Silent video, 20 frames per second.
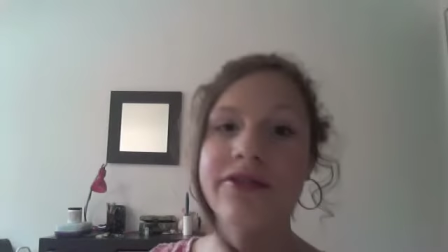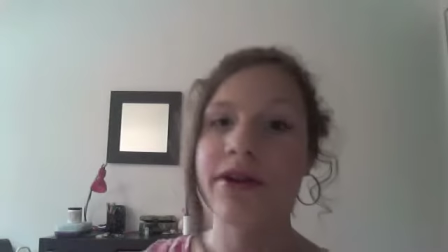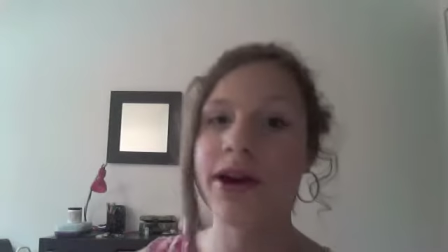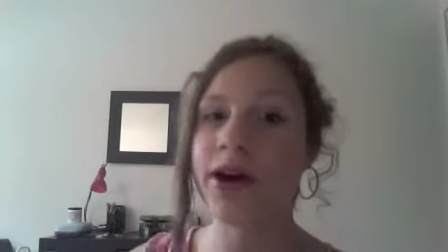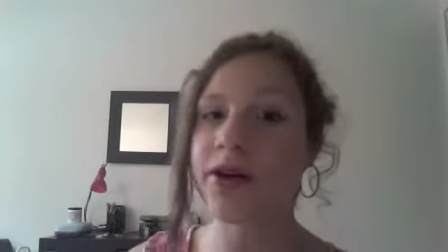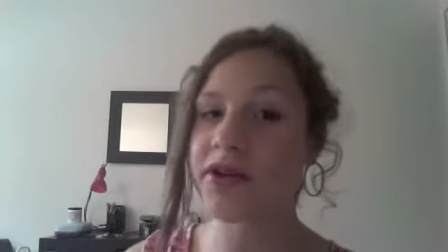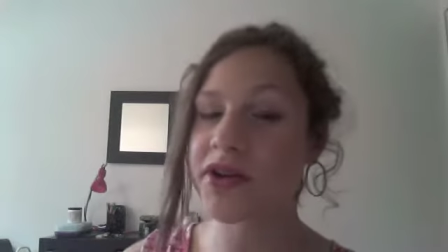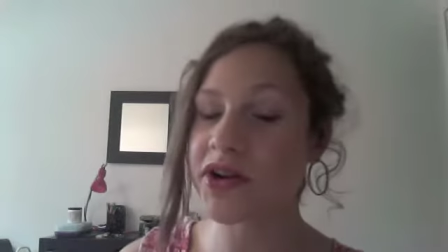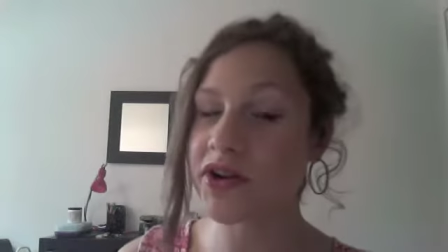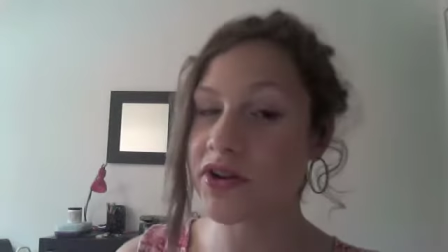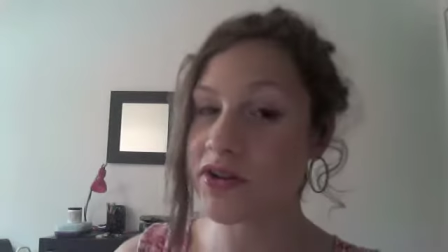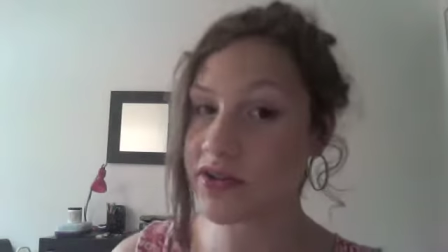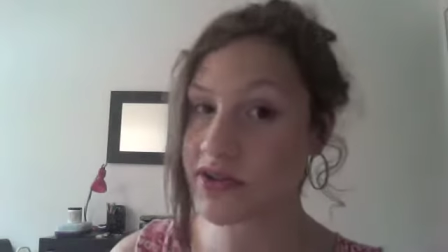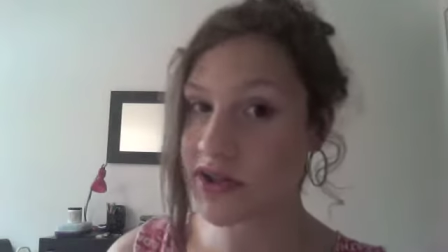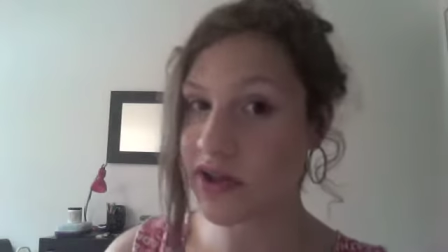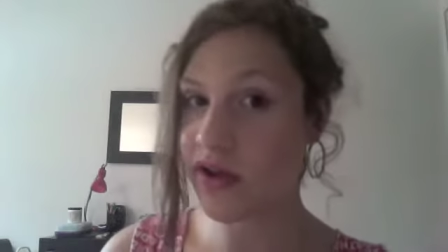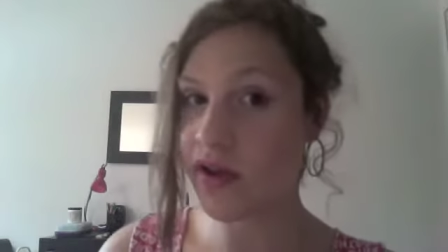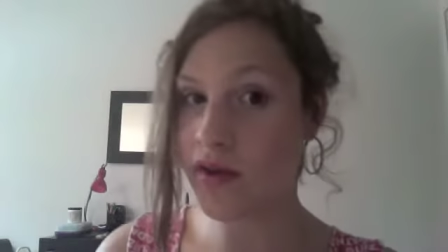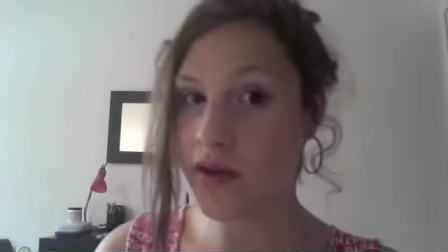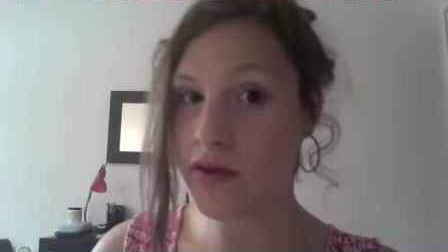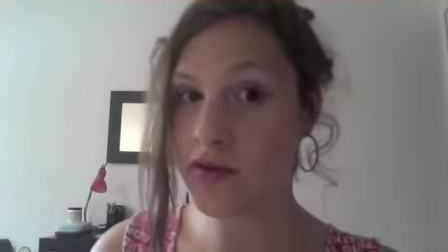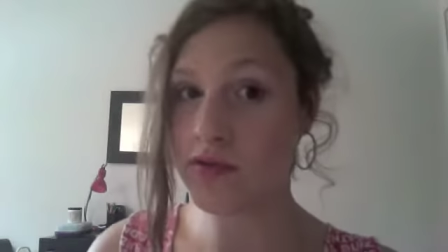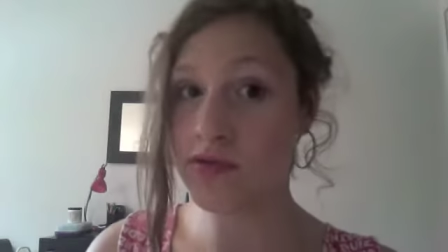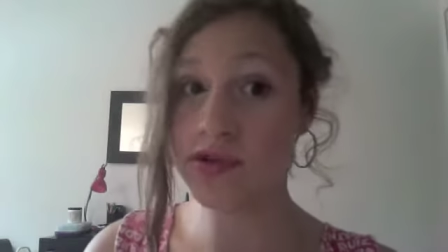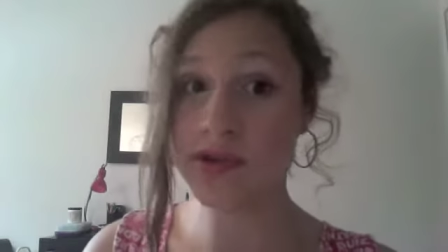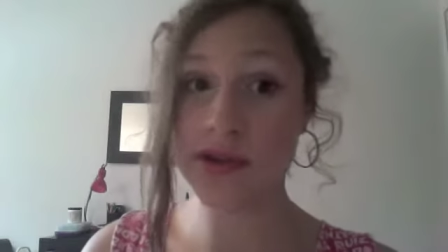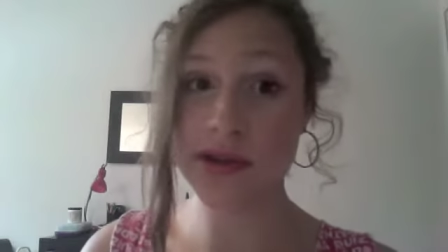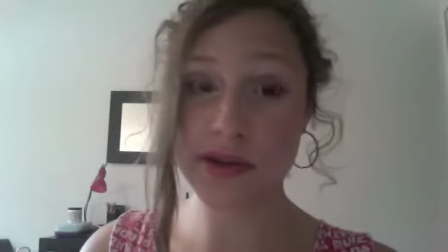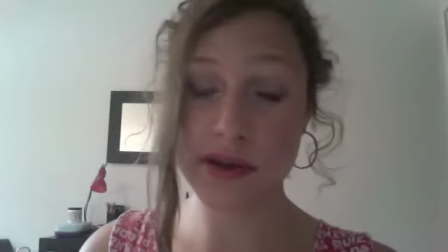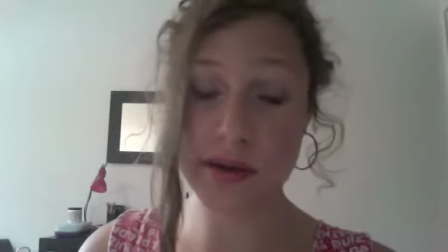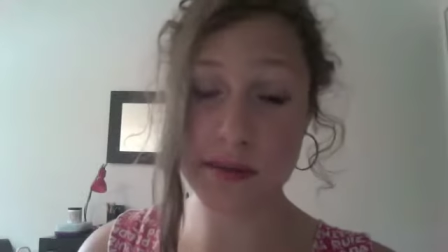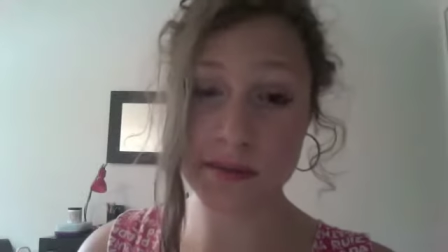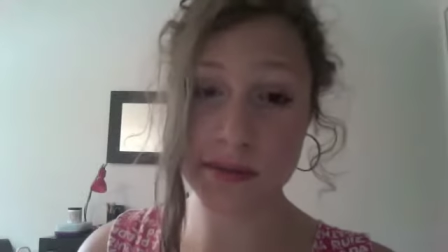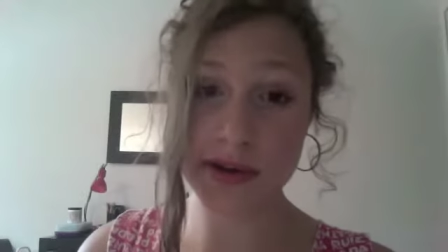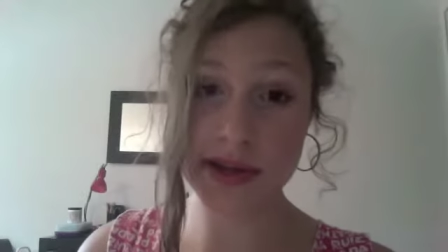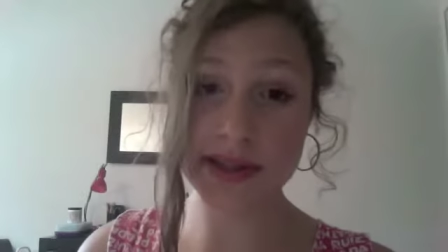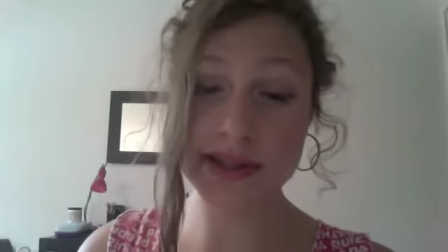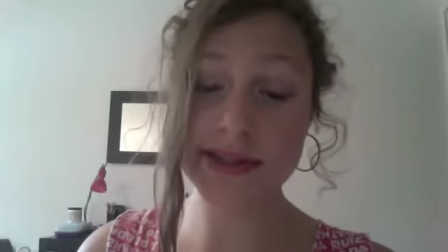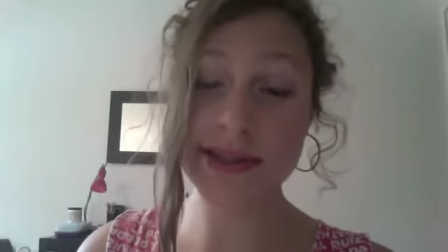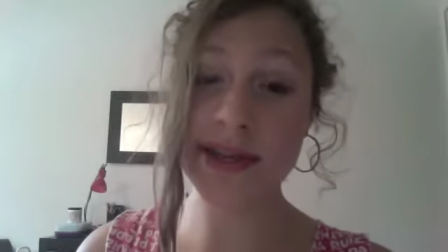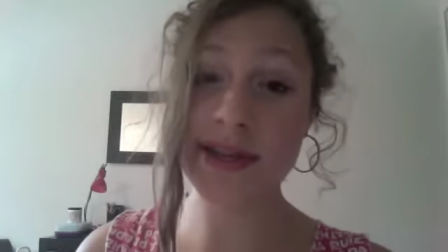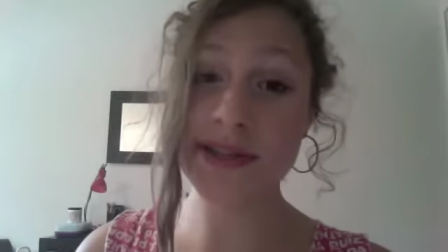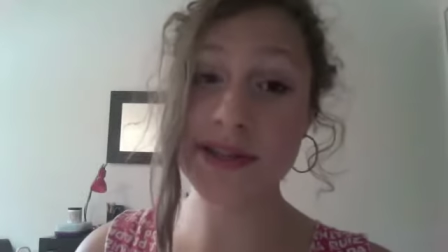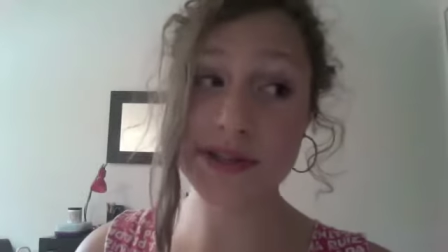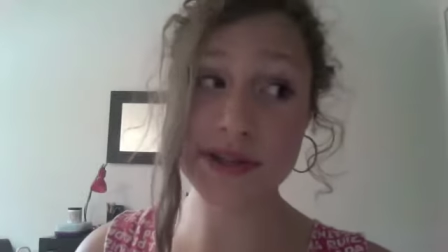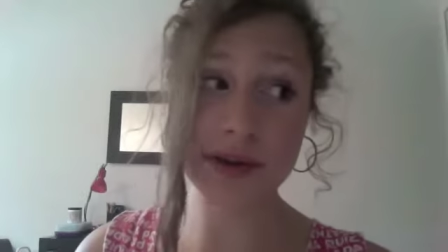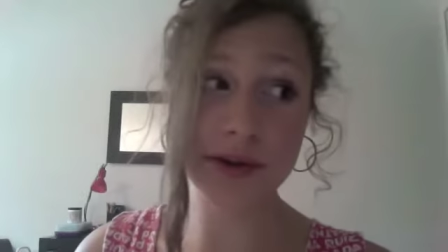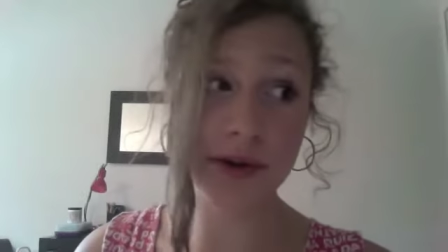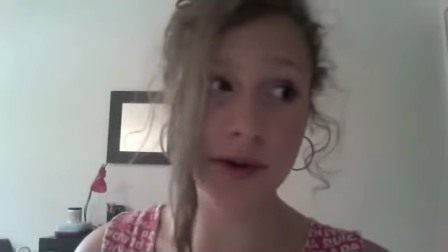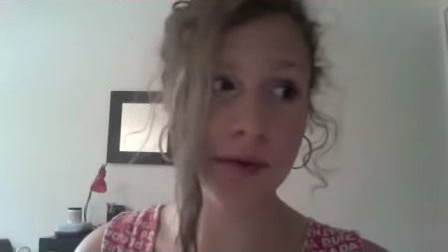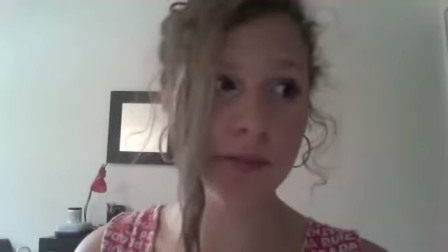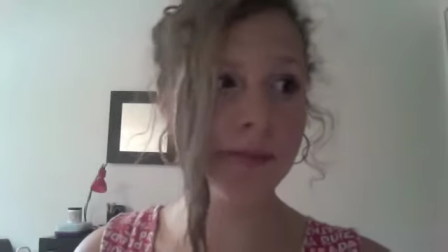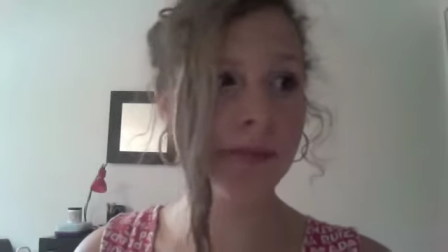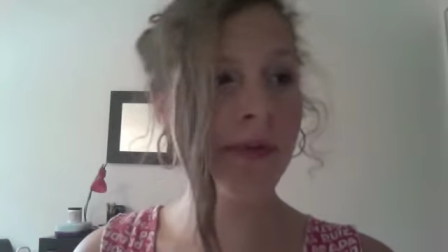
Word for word: around and I'll tell you the companies that do.